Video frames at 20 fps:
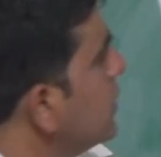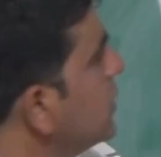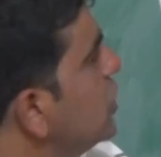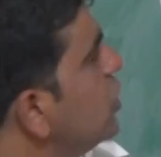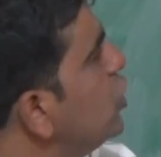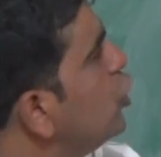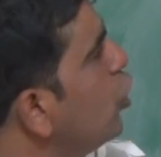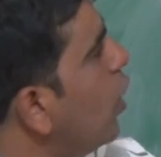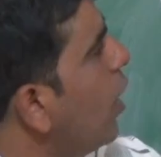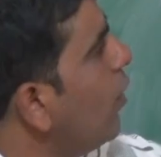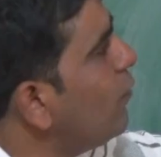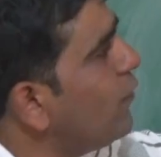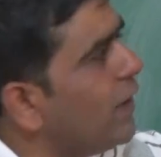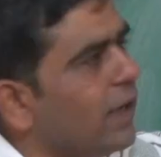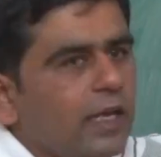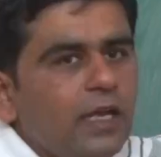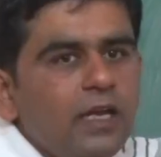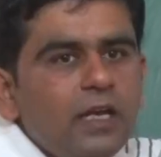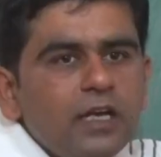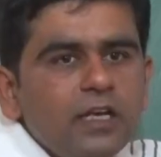G of
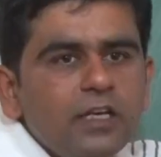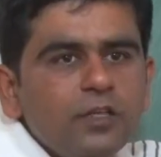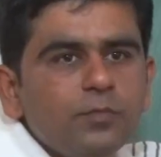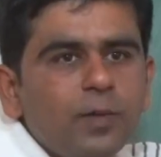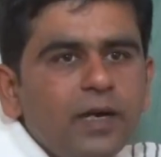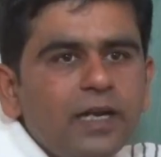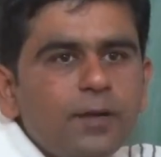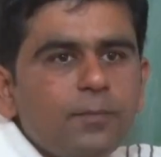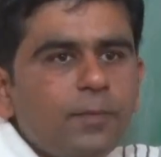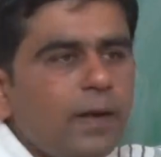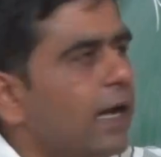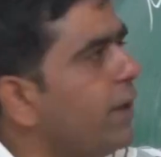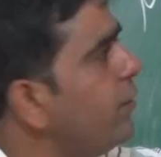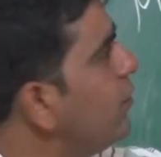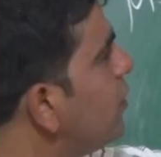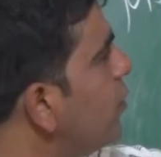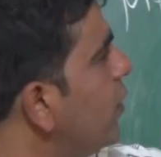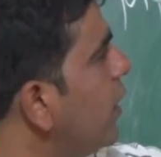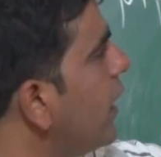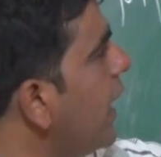t is multiplied
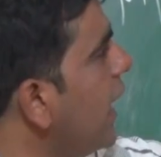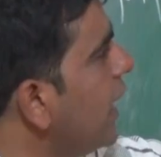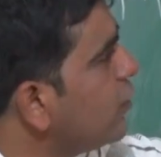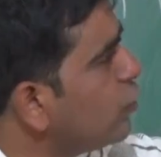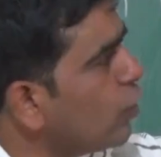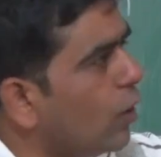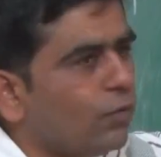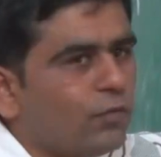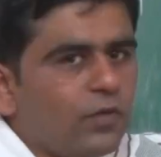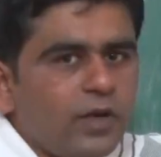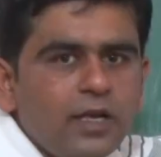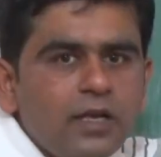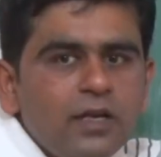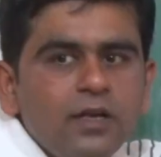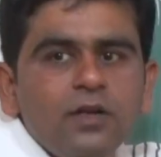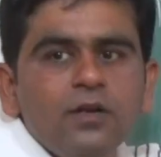with your h of t